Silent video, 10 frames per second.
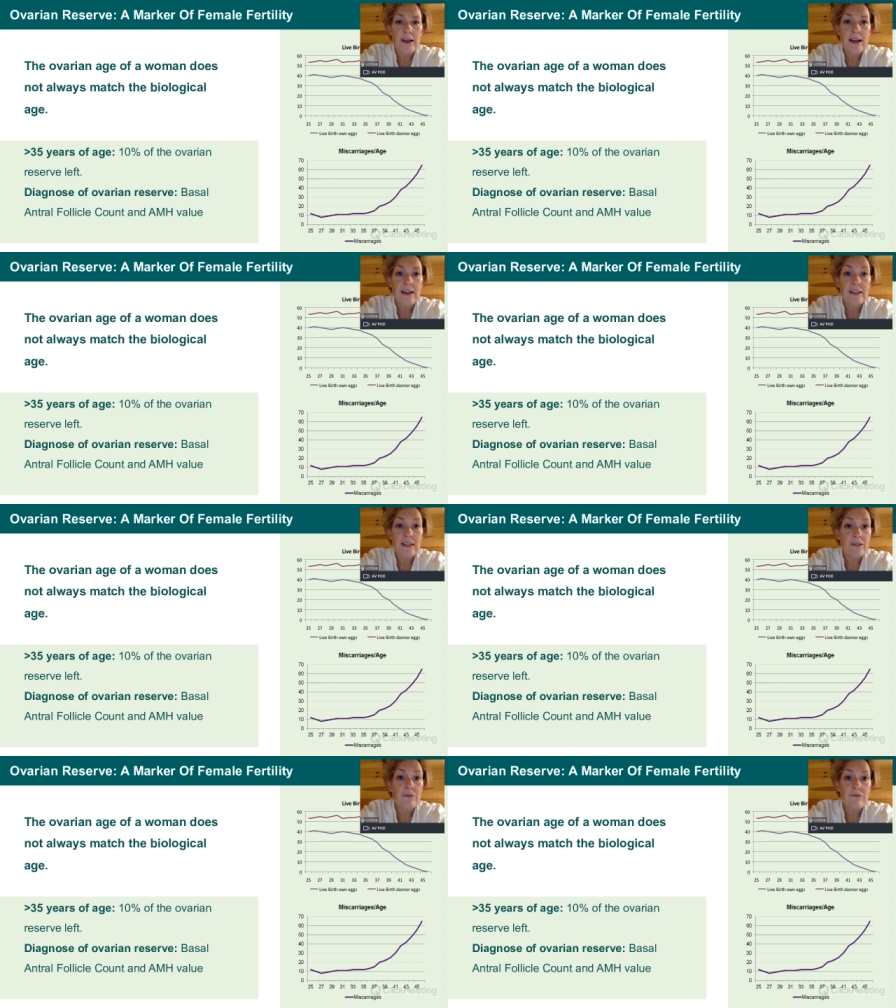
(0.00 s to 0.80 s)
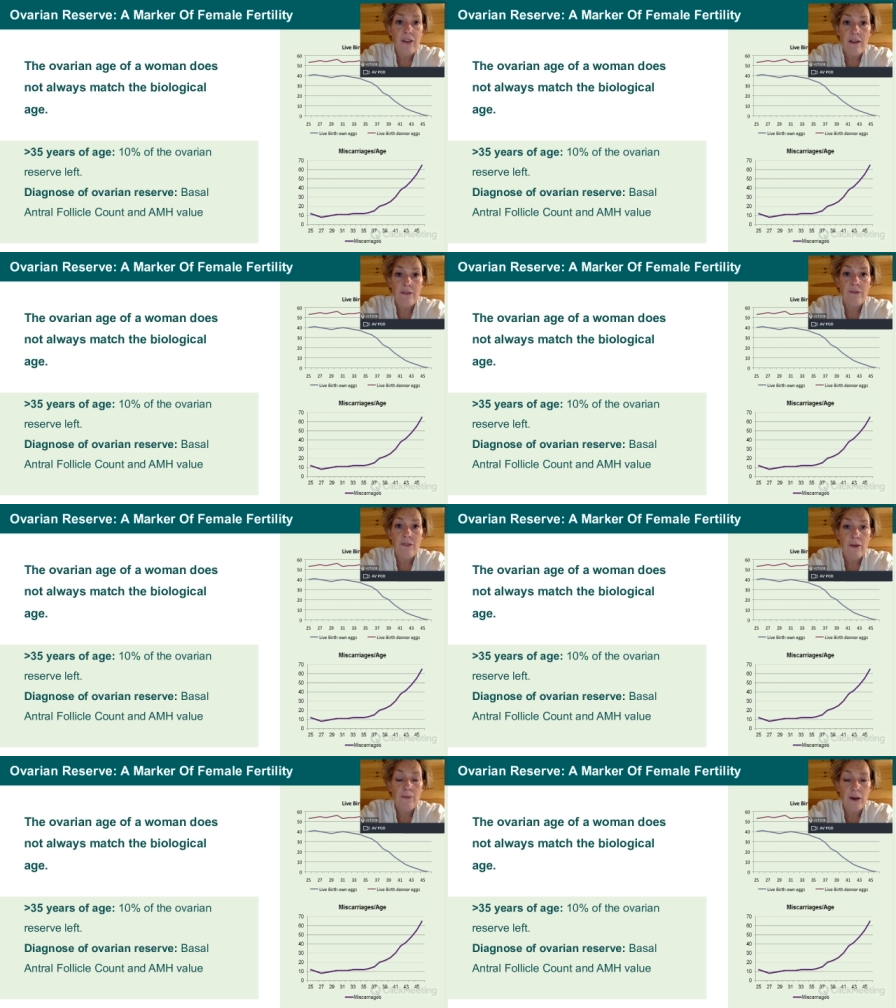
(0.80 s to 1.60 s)
and it doesn't vary
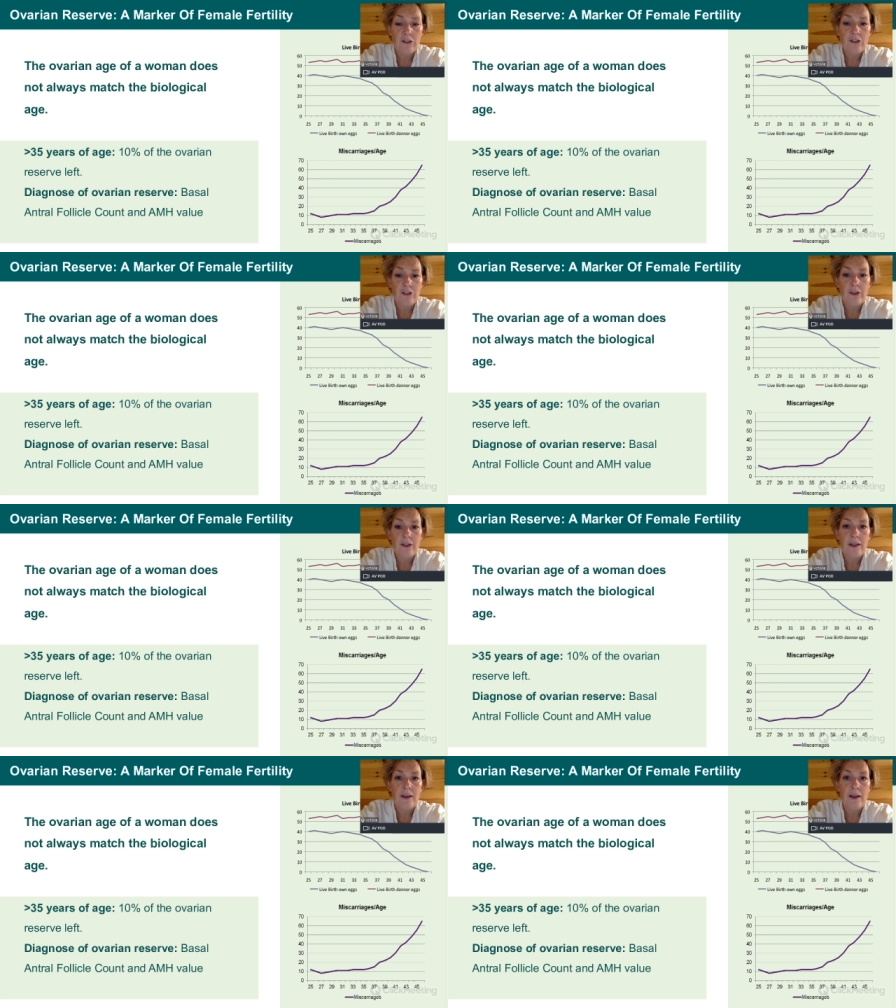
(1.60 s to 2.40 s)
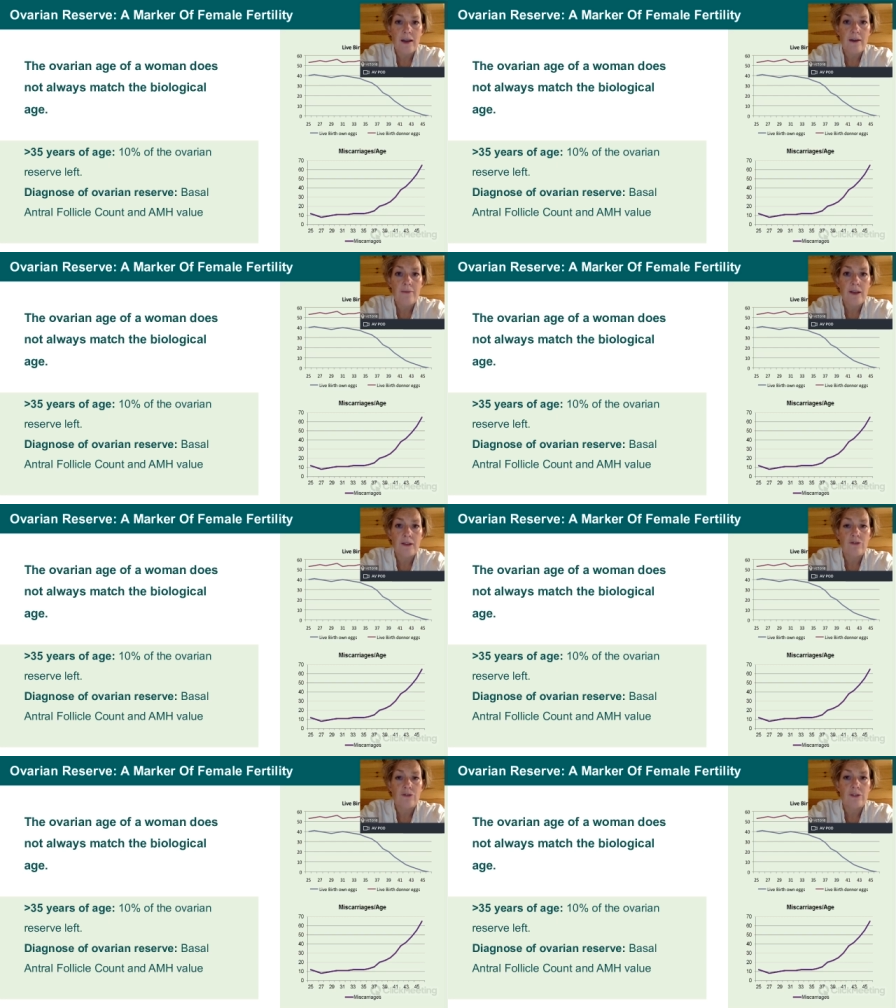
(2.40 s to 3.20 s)
very much during the uh,
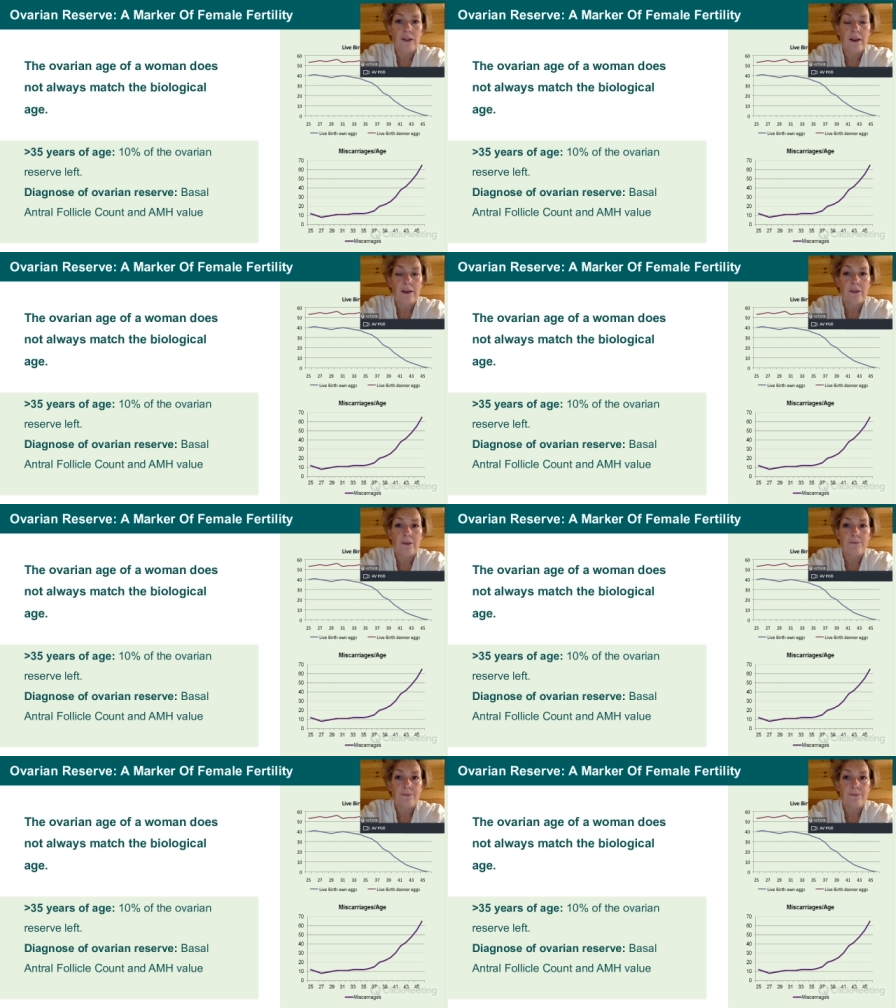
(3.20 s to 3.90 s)
menstrual cycle.